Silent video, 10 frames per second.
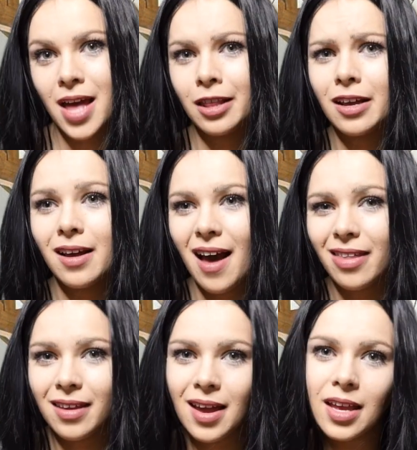I look
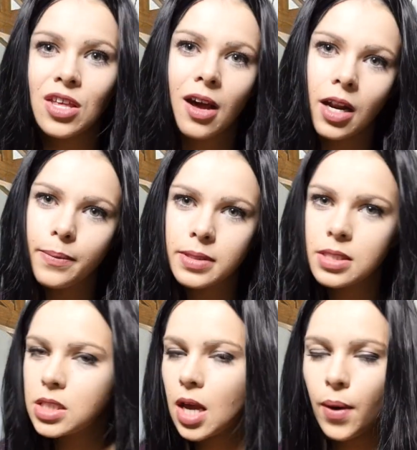gothic, and you gotta
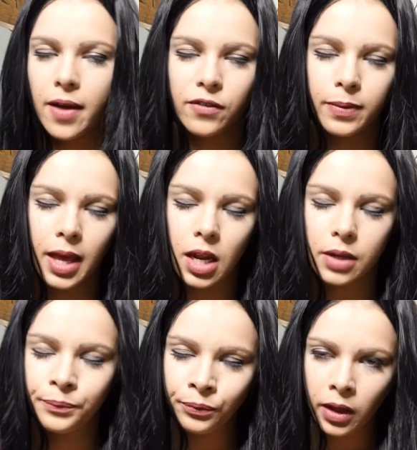stay away from
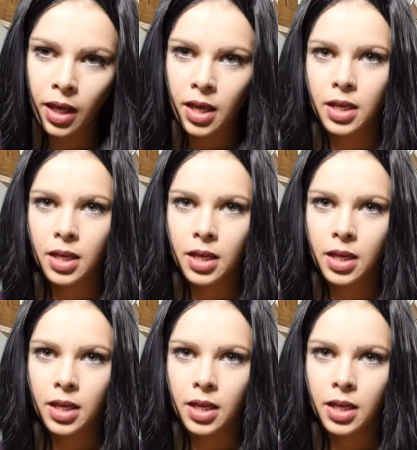that.